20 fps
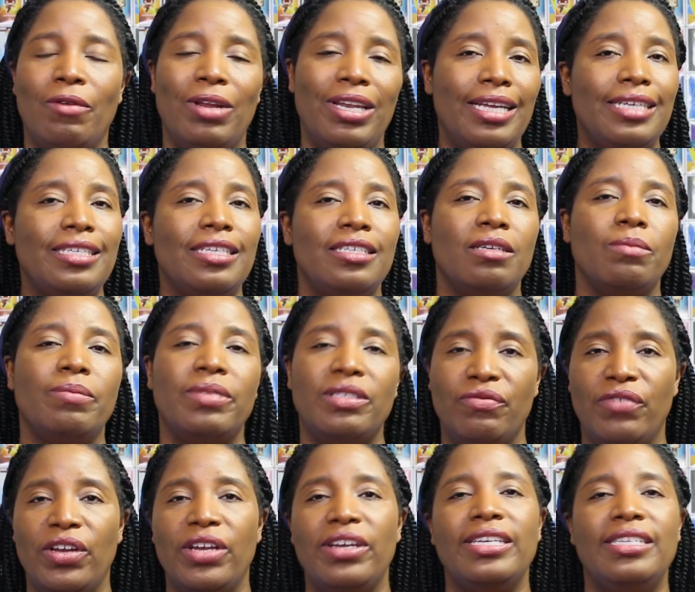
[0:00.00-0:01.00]
A relationship is
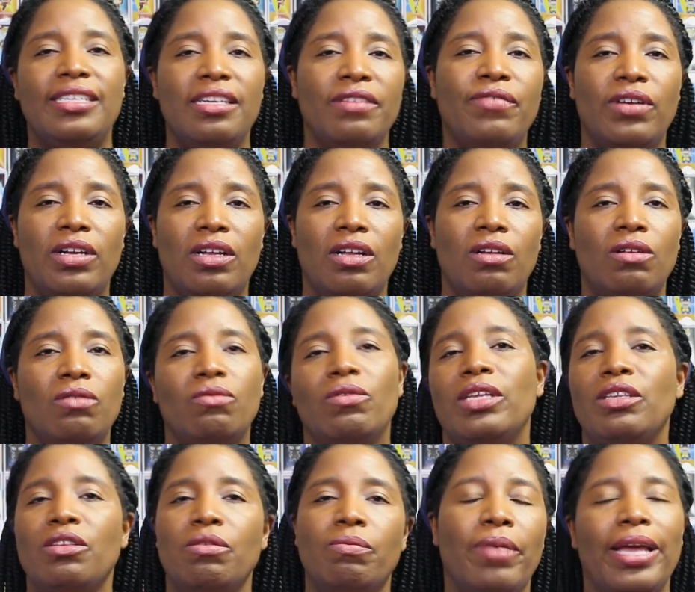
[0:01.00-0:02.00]
very difficult
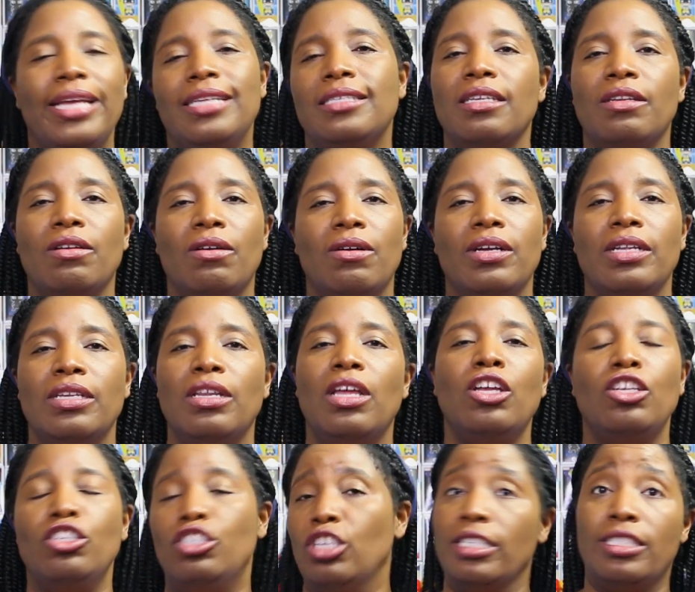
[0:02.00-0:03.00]
when you base it on
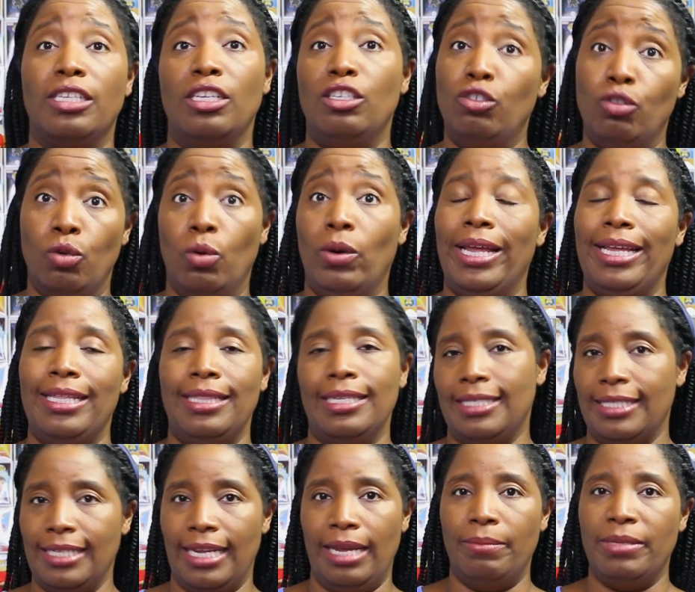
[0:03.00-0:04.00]
just enjoying the
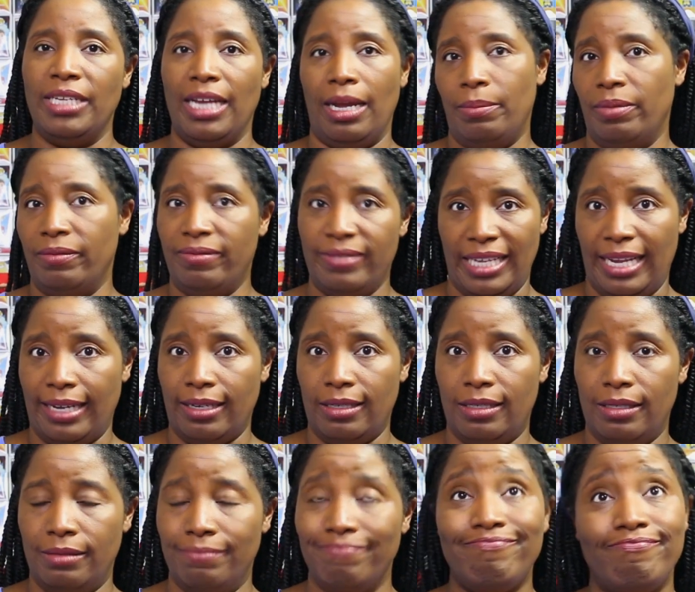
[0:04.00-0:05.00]
same type of
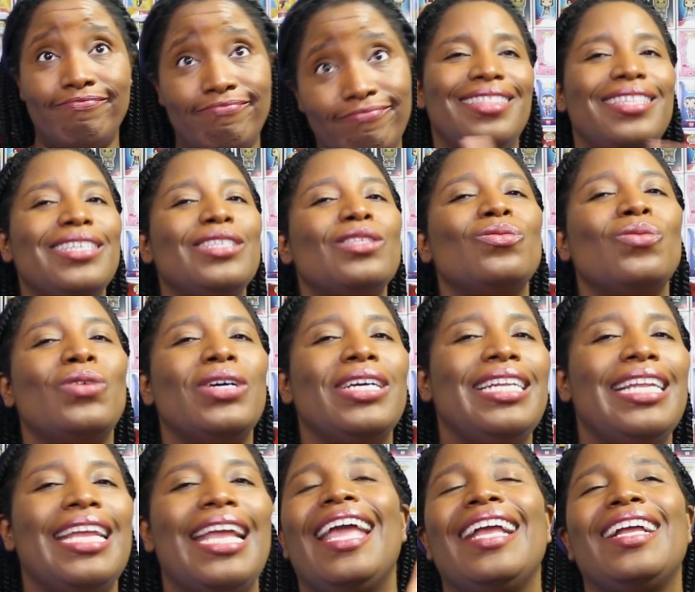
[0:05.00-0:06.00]
sex. This
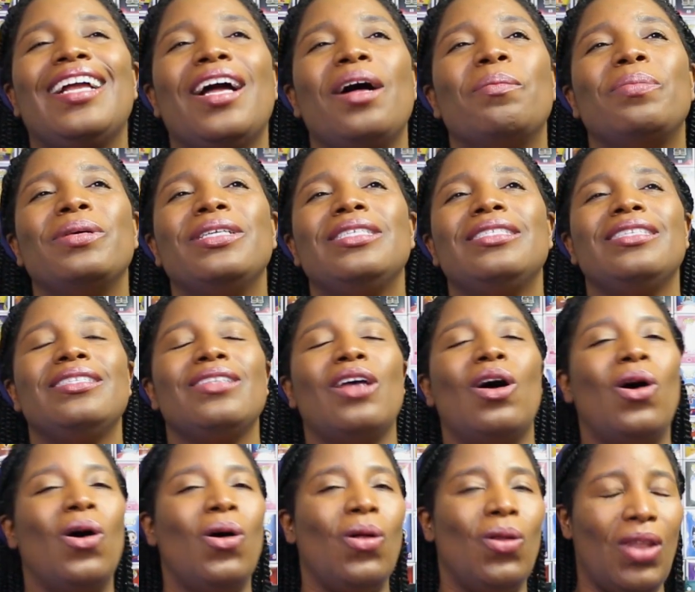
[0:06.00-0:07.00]
one encompasses a
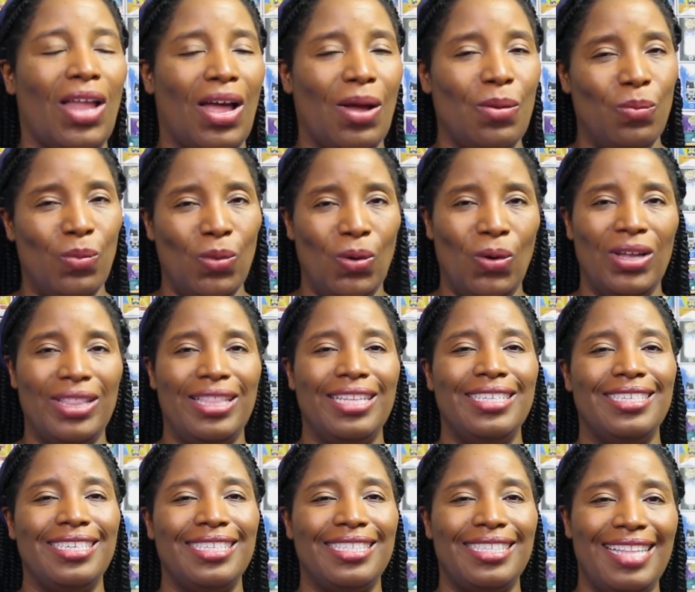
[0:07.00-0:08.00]
whole lot more
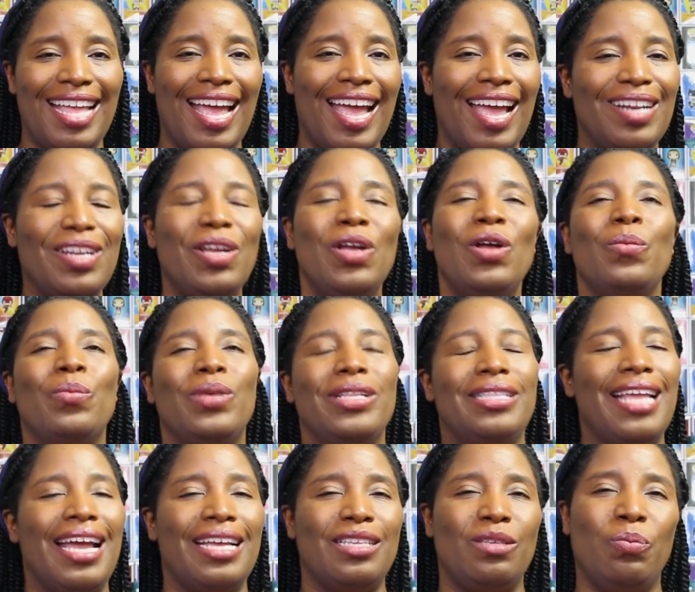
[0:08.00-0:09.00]
than just that,
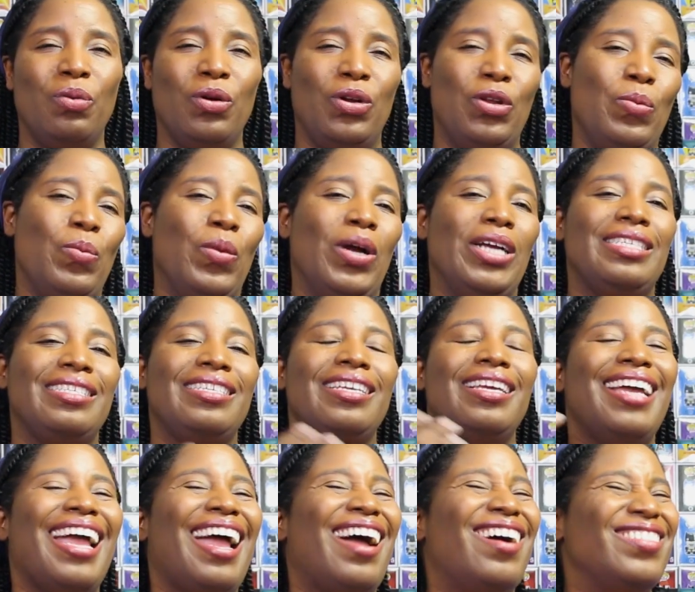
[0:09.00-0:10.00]
but that's pretty much
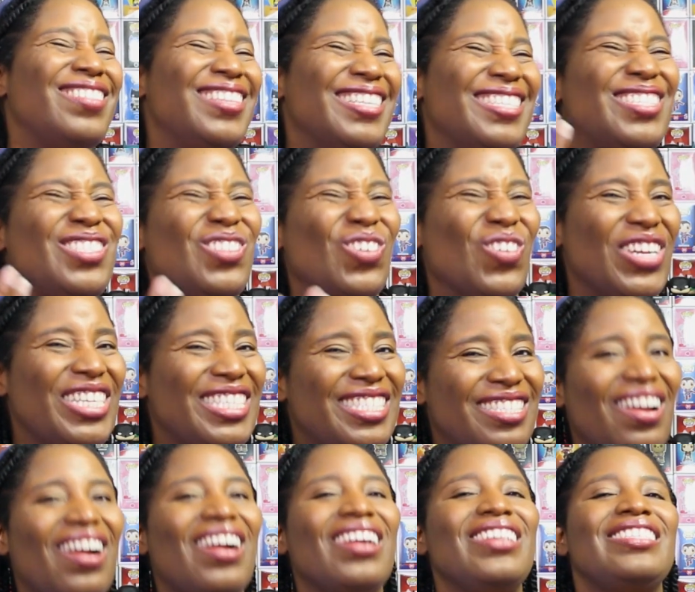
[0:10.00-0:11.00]
how this story
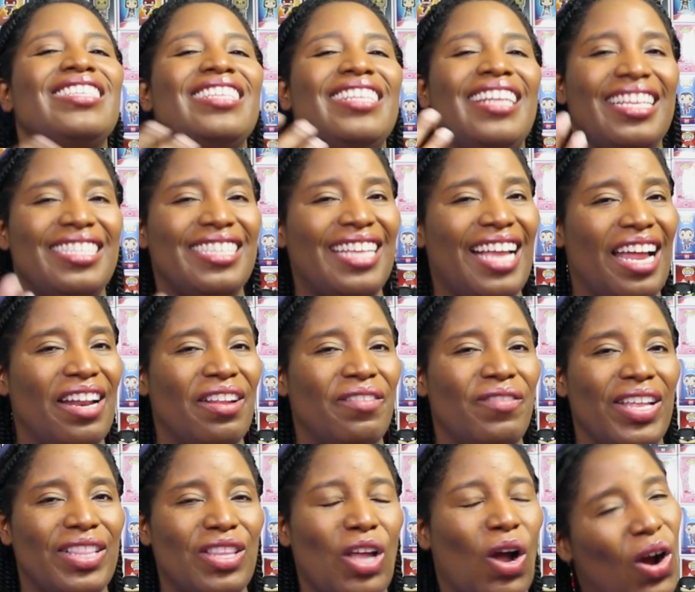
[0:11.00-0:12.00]
starts, and that's kind of
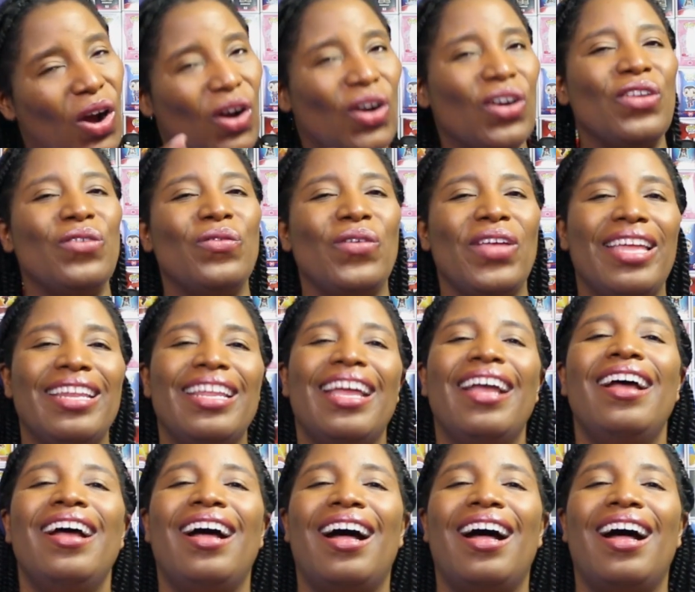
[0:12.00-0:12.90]
at the heart of it.